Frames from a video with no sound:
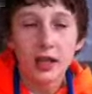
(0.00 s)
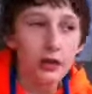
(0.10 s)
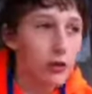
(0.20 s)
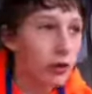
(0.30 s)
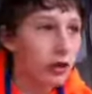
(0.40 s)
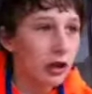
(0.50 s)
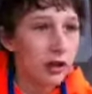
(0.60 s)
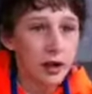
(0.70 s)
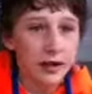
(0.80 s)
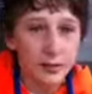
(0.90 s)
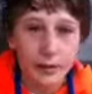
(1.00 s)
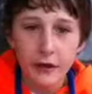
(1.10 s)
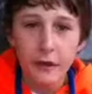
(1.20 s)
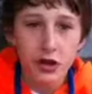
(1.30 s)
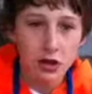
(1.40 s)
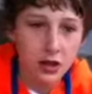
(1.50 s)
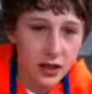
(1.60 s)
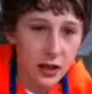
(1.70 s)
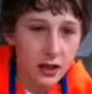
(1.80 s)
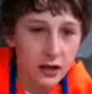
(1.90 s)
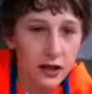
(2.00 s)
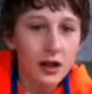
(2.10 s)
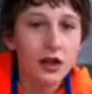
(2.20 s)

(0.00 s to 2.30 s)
Here in North Carolina, it's a big fishing state.